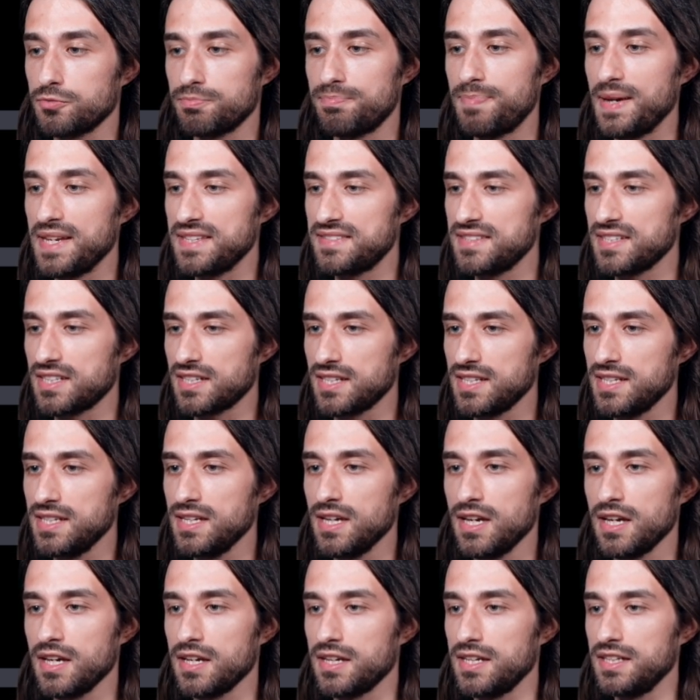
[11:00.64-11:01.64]
basically
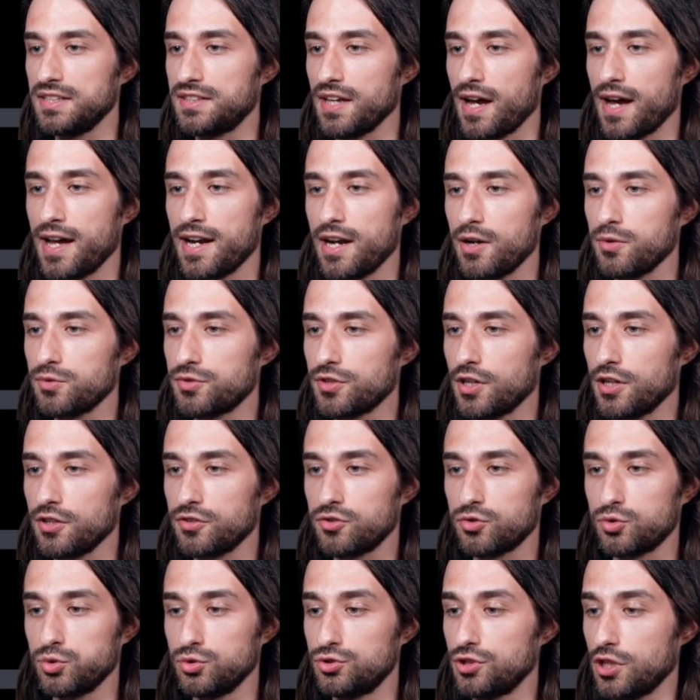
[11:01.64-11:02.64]
it allows us
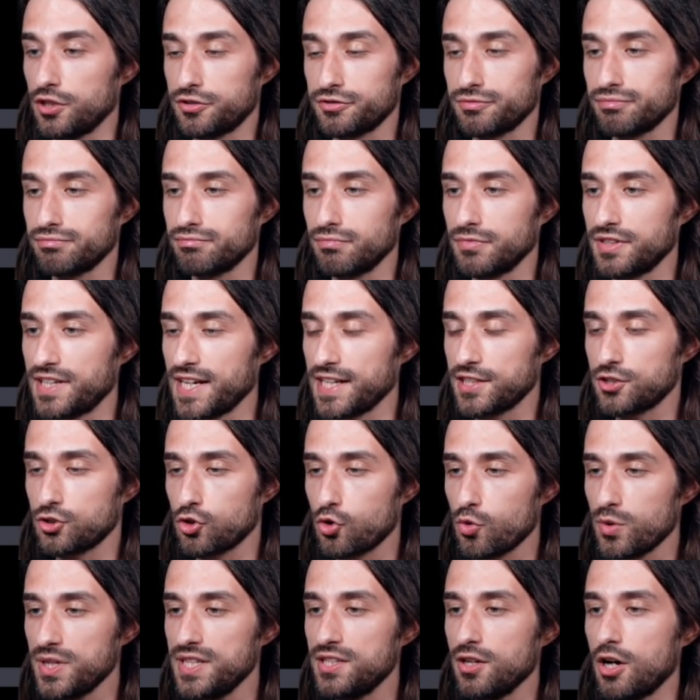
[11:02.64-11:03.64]
to just get
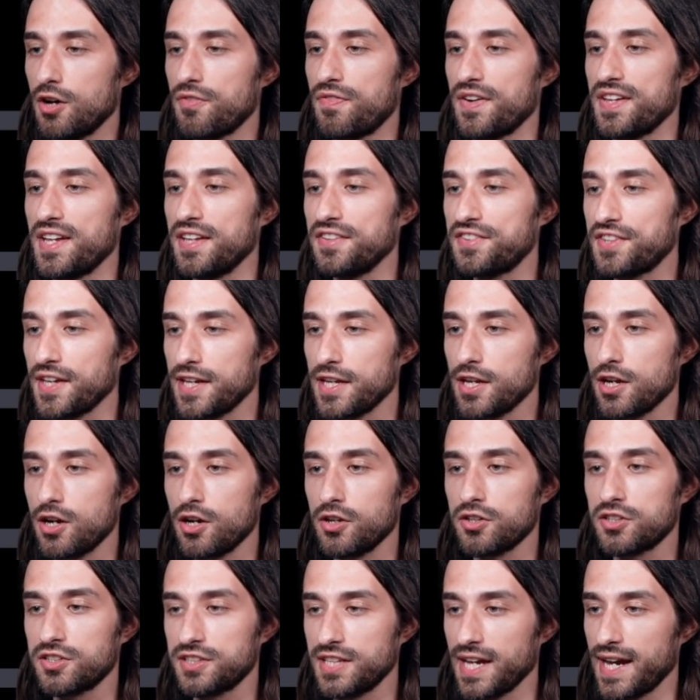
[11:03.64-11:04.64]
rid of an entire
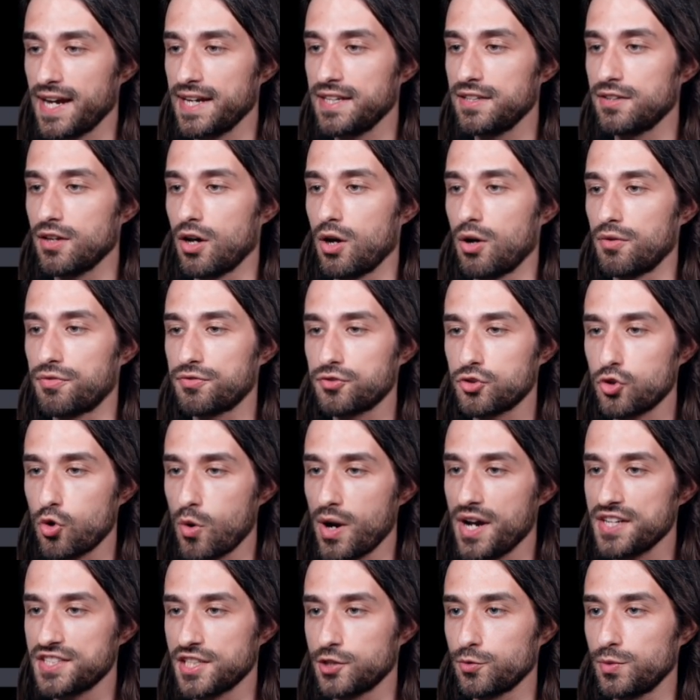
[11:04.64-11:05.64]
kind of
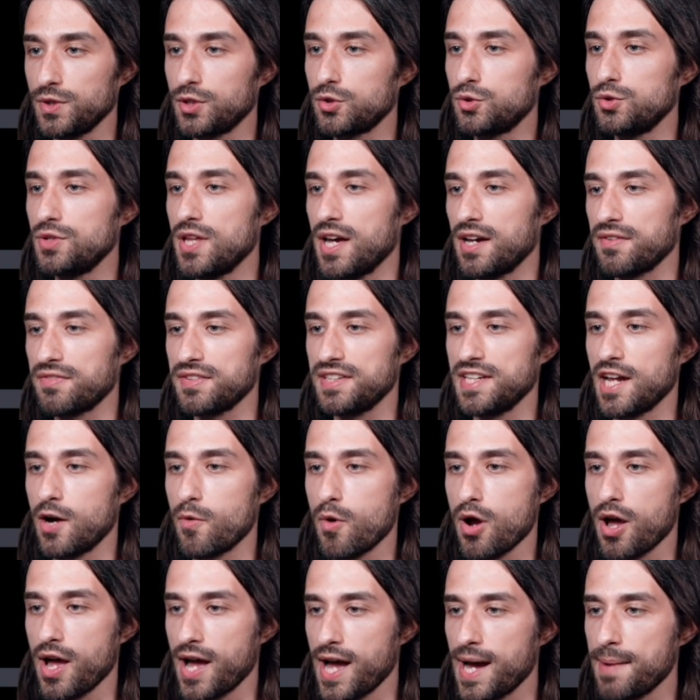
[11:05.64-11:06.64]
crash that we could have in
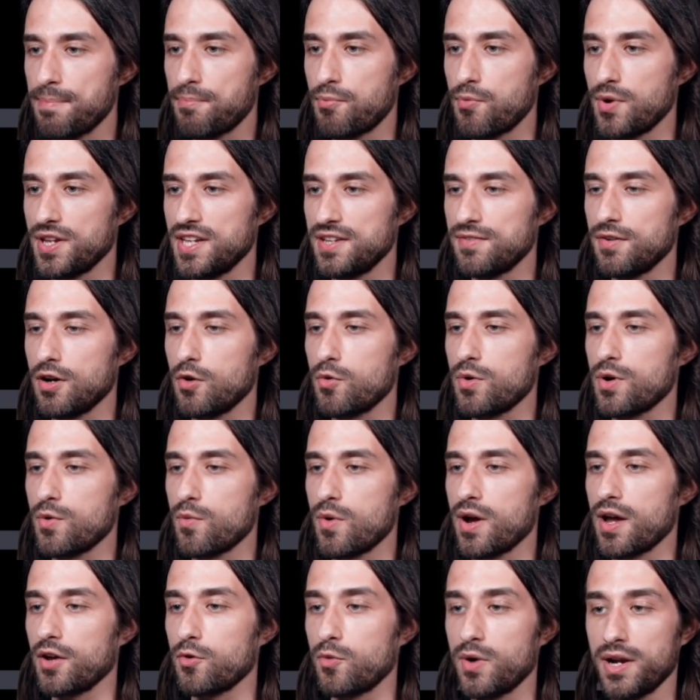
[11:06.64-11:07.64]
our app whenever we
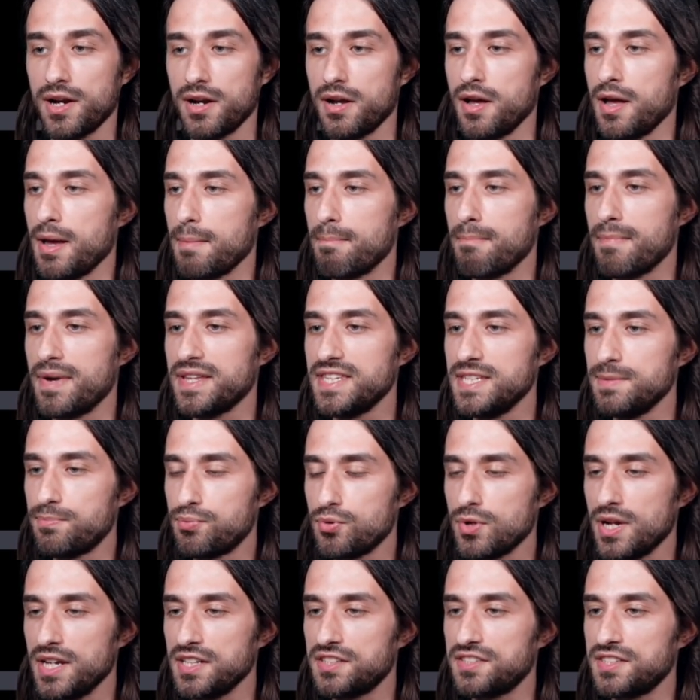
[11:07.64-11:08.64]
were, well,
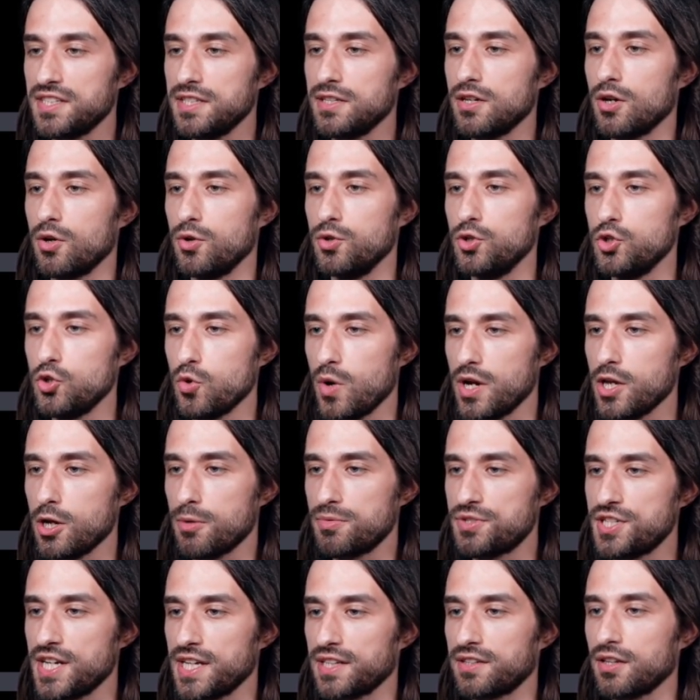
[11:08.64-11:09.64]
manipulating a UI
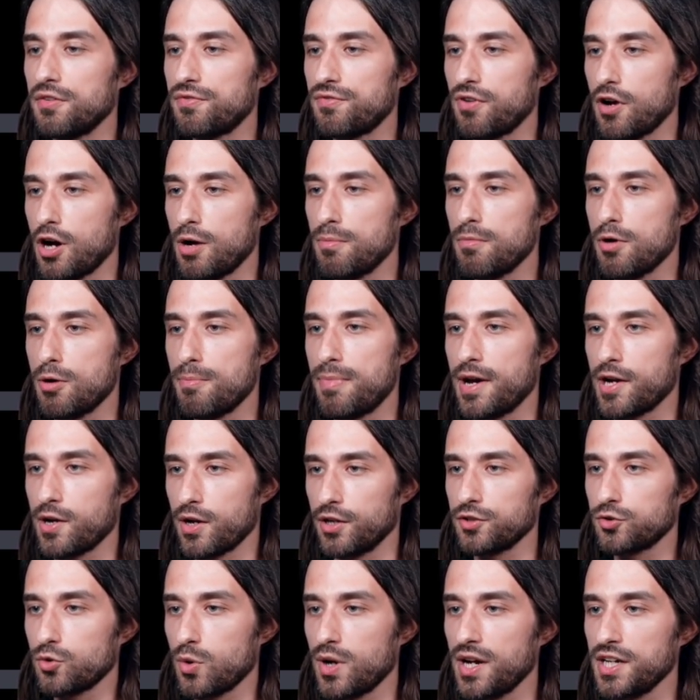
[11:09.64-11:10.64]
object from a
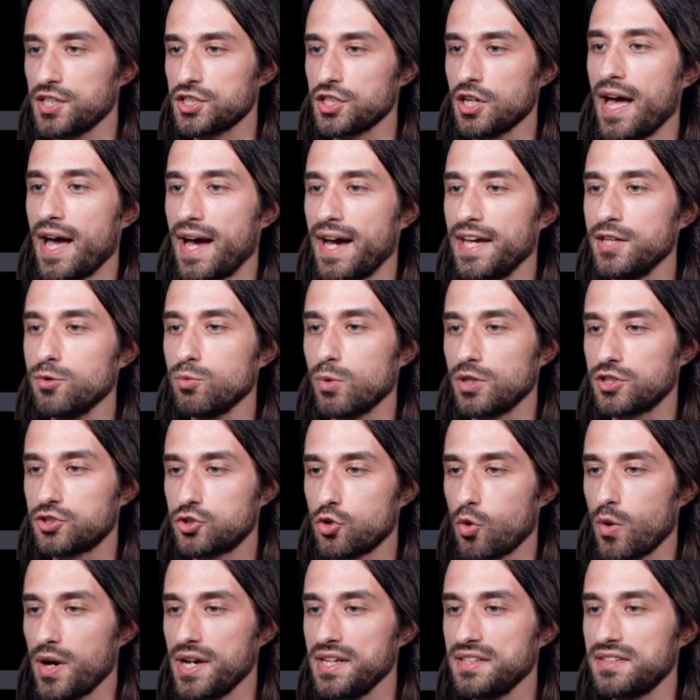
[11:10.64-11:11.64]
background crash. And what's
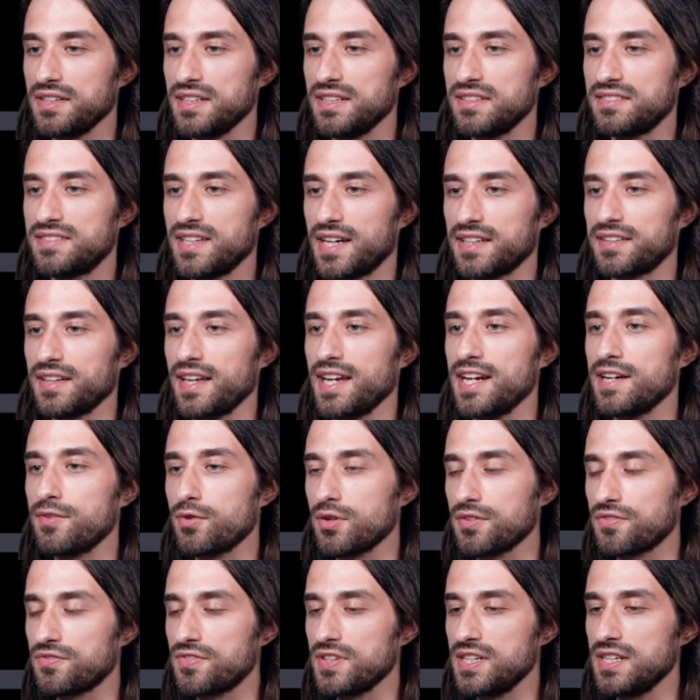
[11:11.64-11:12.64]
great is that
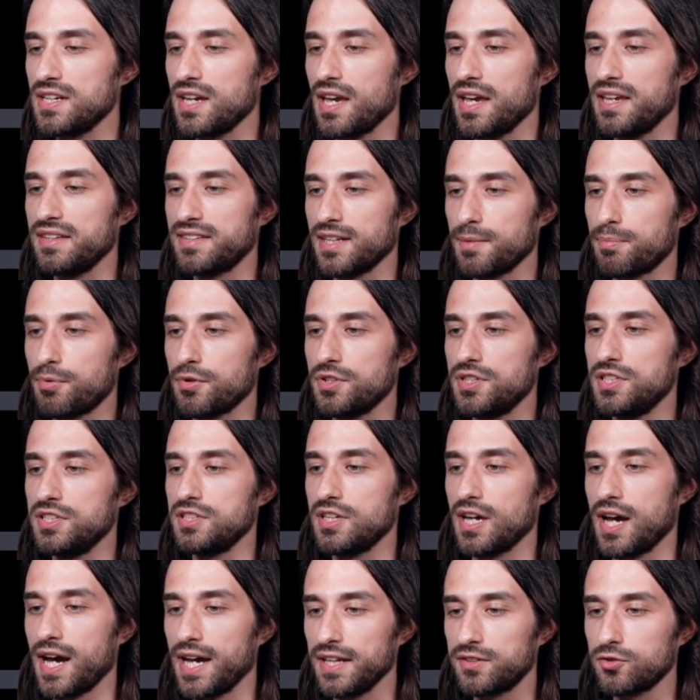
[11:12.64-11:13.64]
everything is happening
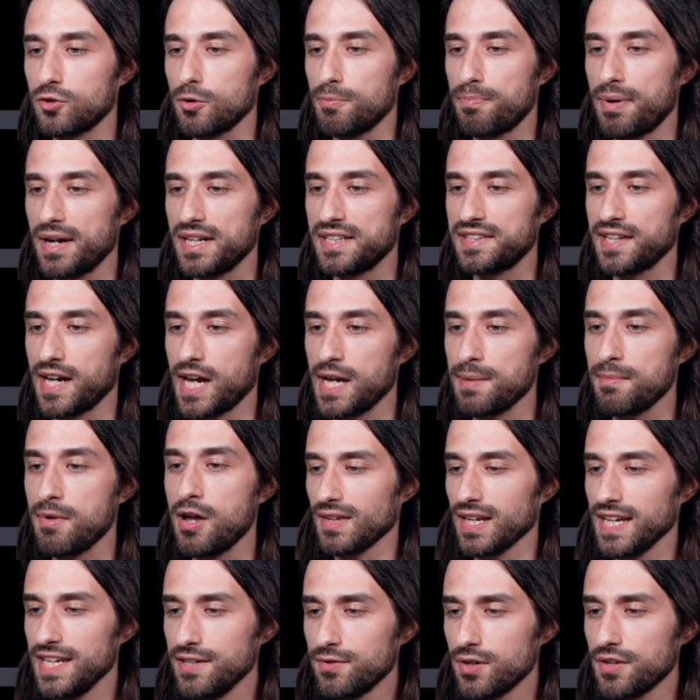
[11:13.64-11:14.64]
at compile time.
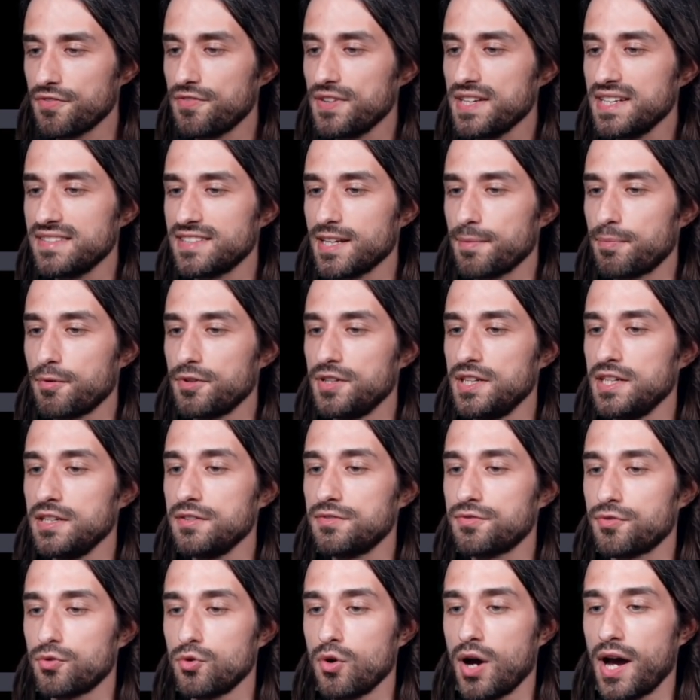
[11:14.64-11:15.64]
Everything is happening
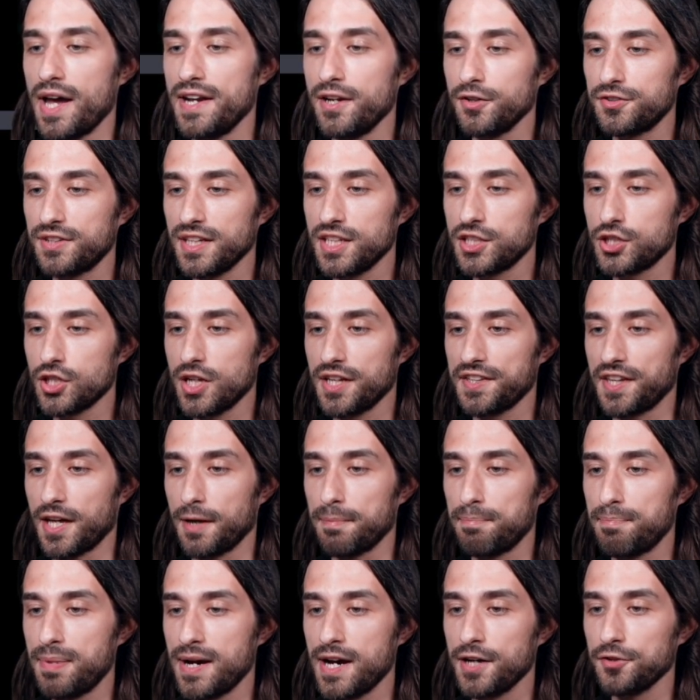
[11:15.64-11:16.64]
through annotation that are
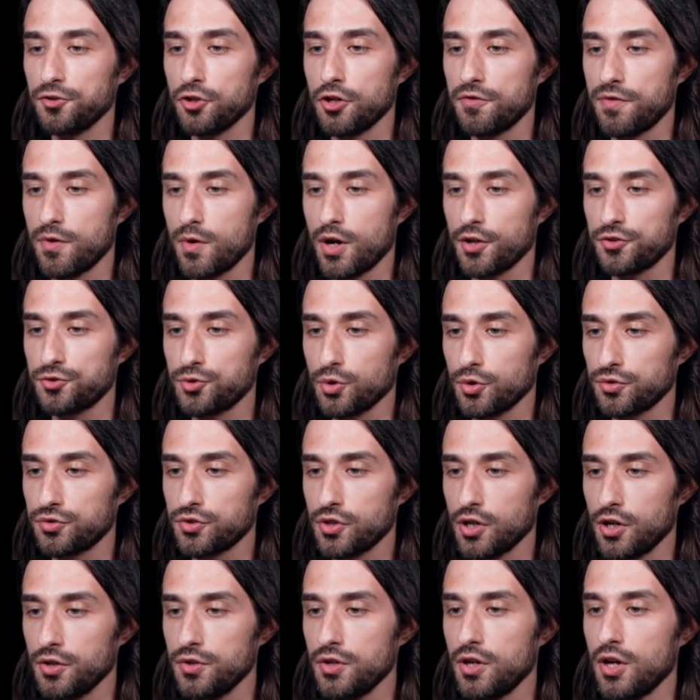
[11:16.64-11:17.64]
part of our source
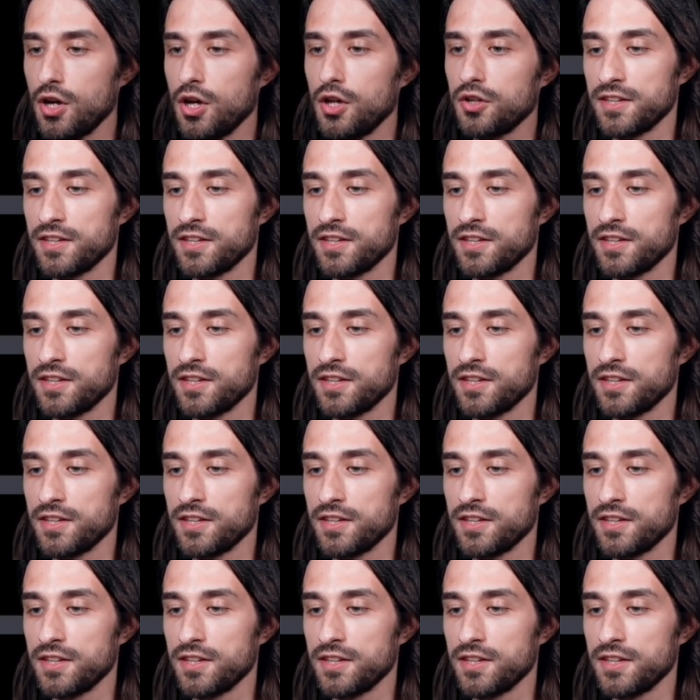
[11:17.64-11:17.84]
code.